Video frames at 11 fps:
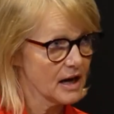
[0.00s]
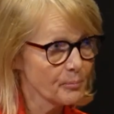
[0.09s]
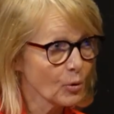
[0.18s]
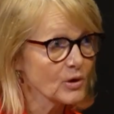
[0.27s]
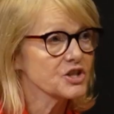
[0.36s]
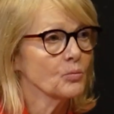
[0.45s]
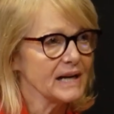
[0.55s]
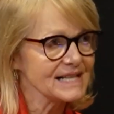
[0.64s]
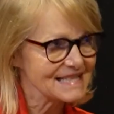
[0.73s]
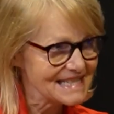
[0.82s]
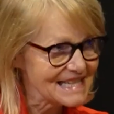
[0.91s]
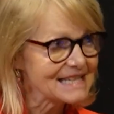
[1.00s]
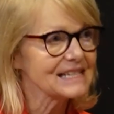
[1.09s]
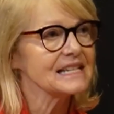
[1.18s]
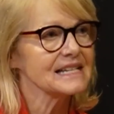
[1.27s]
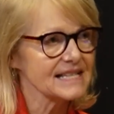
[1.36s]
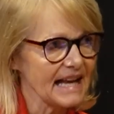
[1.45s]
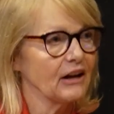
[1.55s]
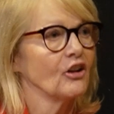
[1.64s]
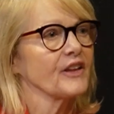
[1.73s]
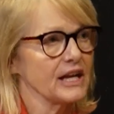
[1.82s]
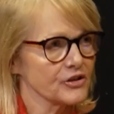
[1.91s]
abortion, when it's needed, is a
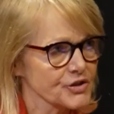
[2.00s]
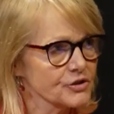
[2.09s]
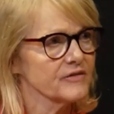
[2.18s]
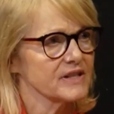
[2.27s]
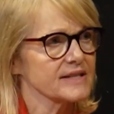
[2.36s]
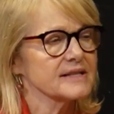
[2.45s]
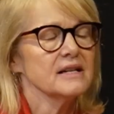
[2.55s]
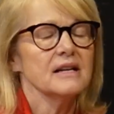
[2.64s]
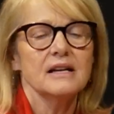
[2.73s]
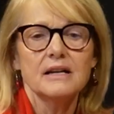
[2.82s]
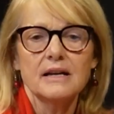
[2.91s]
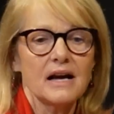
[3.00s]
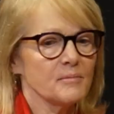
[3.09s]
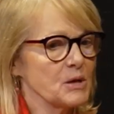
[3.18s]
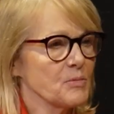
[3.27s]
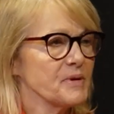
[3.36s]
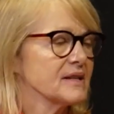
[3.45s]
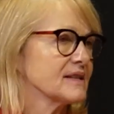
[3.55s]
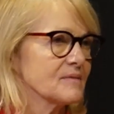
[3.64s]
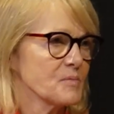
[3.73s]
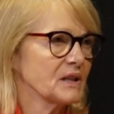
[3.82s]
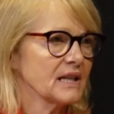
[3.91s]
health care service. Yeah. I mean, it
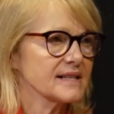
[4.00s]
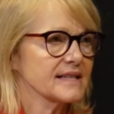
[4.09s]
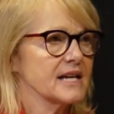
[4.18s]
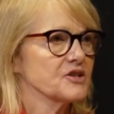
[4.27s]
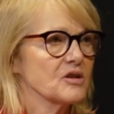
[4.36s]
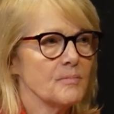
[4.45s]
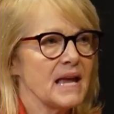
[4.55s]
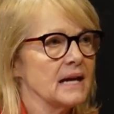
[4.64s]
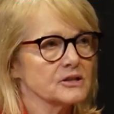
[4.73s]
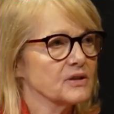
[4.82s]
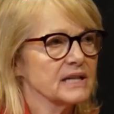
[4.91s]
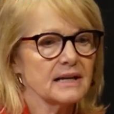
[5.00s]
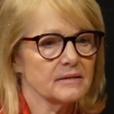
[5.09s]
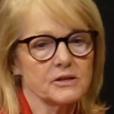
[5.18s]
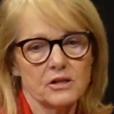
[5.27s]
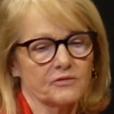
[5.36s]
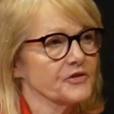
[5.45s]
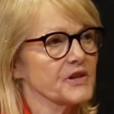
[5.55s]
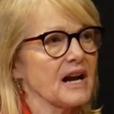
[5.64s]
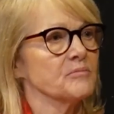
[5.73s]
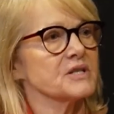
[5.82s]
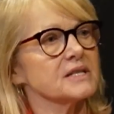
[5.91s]
would be like saying to a man, you can't, for the
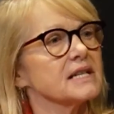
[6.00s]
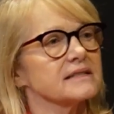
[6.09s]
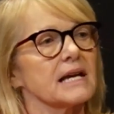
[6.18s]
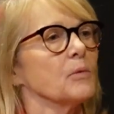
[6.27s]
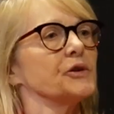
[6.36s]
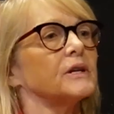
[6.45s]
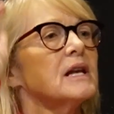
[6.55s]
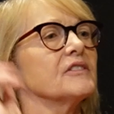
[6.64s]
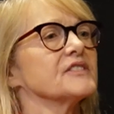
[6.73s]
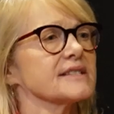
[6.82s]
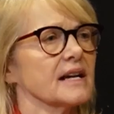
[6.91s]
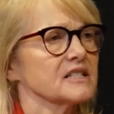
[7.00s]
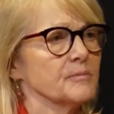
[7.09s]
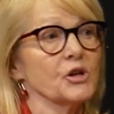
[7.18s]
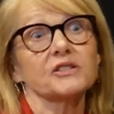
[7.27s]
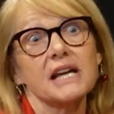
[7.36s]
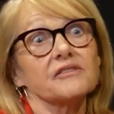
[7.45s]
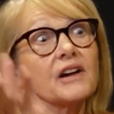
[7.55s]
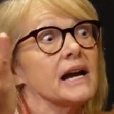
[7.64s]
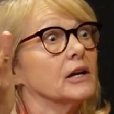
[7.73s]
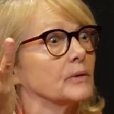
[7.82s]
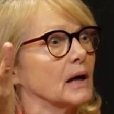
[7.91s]
government to dictate whether you can have a vasectomy or take
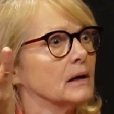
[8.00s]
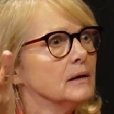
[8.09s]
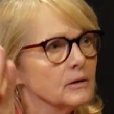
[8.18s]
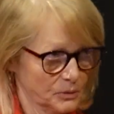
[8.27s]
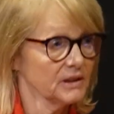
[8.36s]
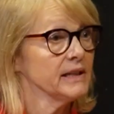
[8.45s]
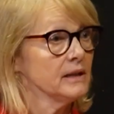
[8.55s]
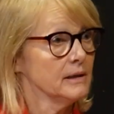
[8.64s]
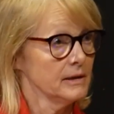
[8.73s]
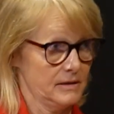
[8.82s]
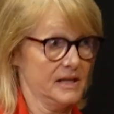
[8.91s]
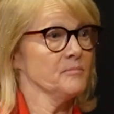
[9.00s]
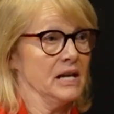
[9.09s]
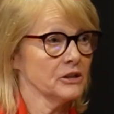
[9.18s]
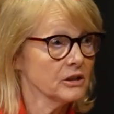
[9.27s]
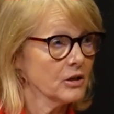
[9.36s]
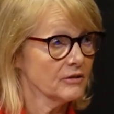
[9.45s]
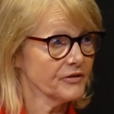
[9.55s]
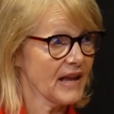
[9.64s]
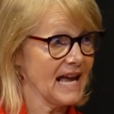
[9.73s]
Viagra. Yeah. Really? You think men are going to go for